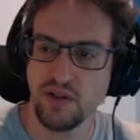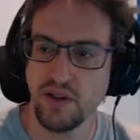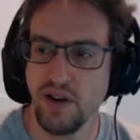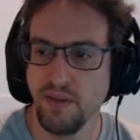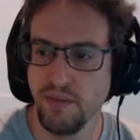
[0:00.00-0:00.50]

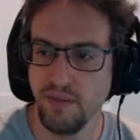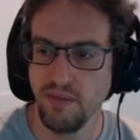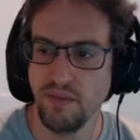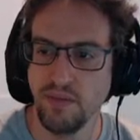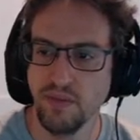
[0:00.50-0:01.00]
Okay.
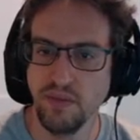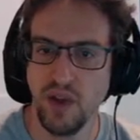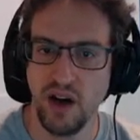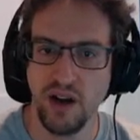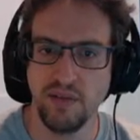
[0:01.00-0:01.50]
All
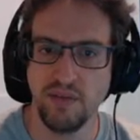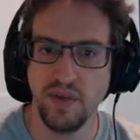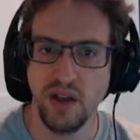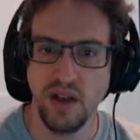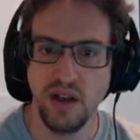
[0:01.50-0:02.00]
right.
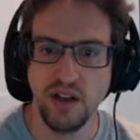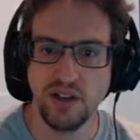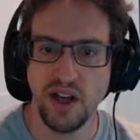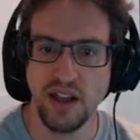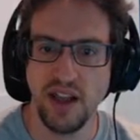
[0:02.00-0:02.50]
So
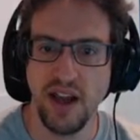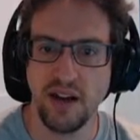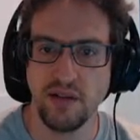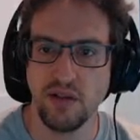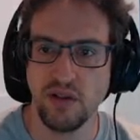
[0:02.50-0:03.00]
you got that.
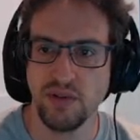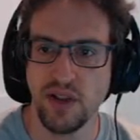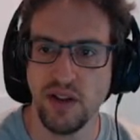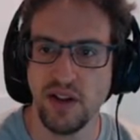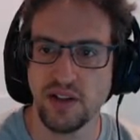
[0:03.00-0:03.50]
Oops, I
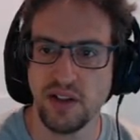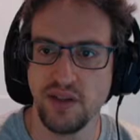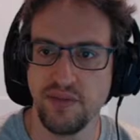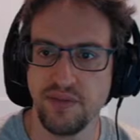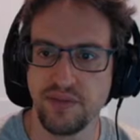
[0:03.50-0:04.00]
lost it.
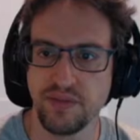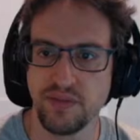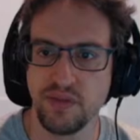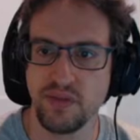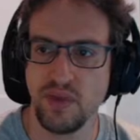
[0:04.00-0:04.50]

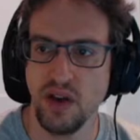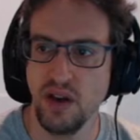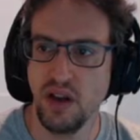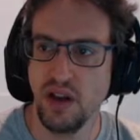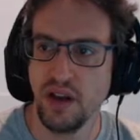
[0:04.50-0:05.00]

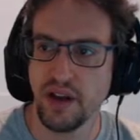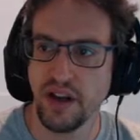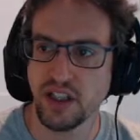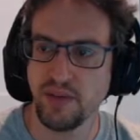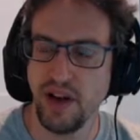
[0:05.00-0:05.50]

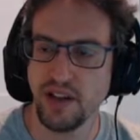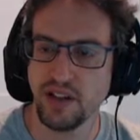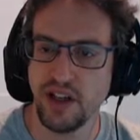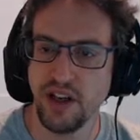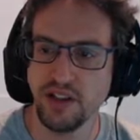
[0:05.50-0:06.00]
Customize.
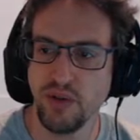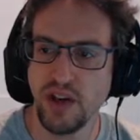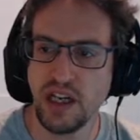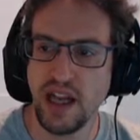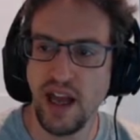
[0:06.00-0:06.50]
Here's what you
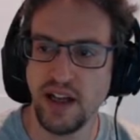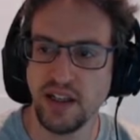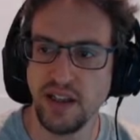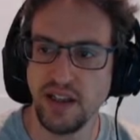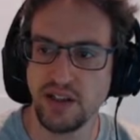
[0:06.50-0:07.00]
need to add to
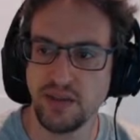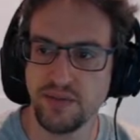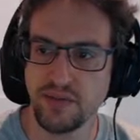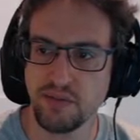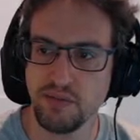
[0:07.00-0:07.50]
this.
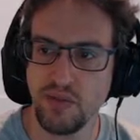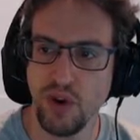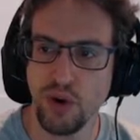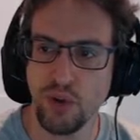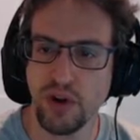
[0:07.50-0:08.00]

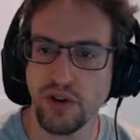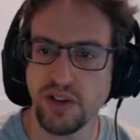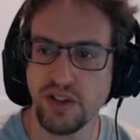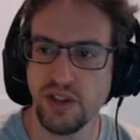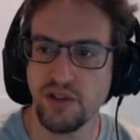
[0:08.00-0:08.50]
You're going to want to go to
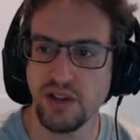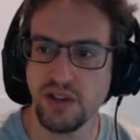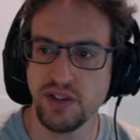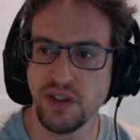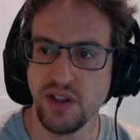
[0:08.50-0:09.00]
series.